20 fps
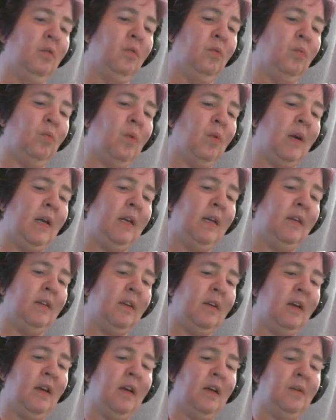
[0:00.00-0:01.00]
White
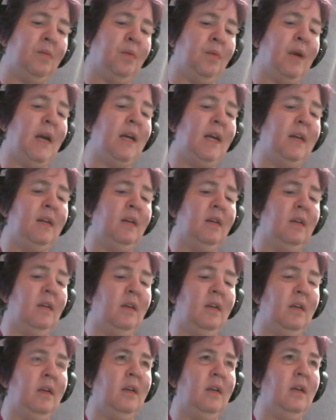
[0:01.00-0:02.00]
and red.
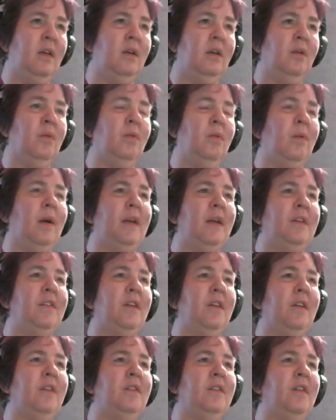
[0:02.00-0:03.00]
White's
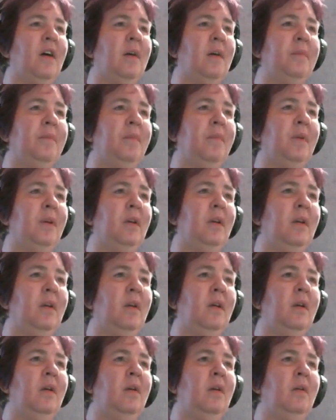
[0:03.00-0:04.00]
on top.
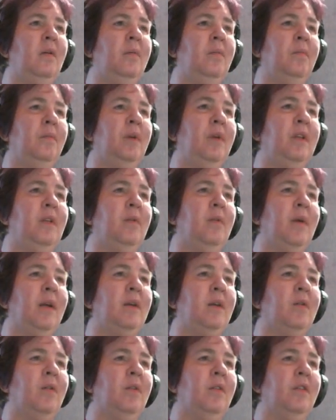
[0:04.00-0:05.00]
Bring the red
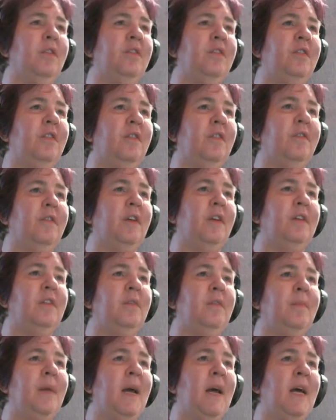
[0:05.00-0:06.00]
corners to the front to
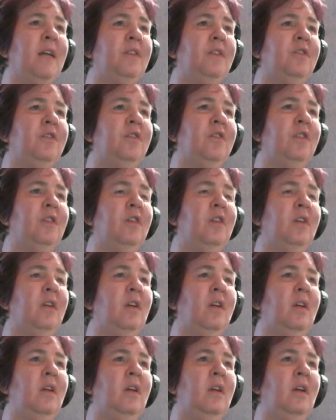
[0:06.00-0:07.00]
match.
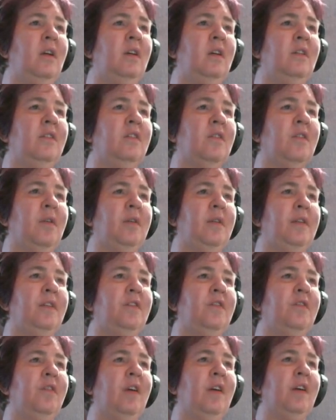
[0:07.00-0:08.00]
It's going this
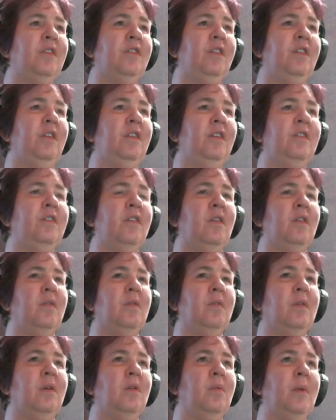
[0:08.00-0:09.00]
direction, so
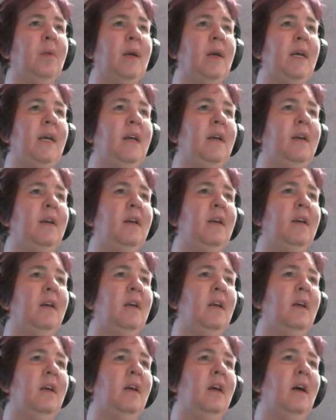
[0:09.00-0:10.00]
away,
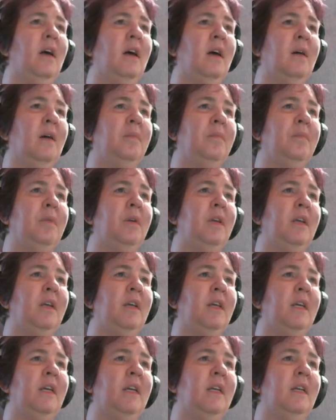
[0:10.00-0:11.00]
up,
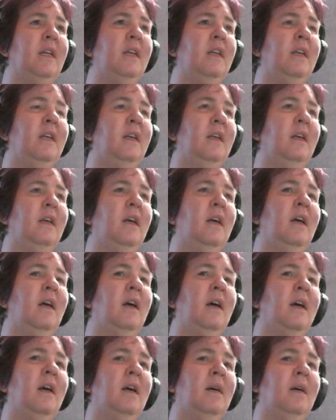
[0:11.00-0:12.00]
in,
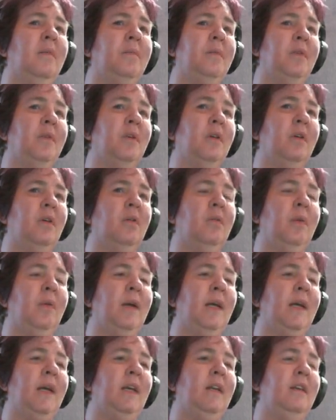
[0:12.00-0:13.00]
up,
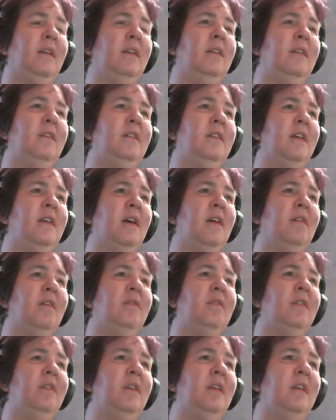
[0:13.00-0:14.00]
away,
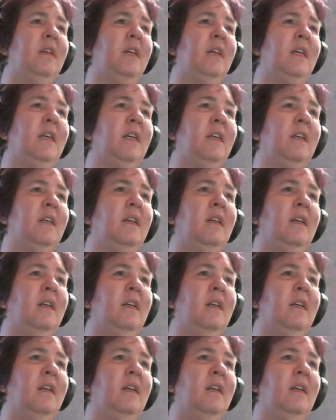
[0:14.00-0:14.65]
down, in,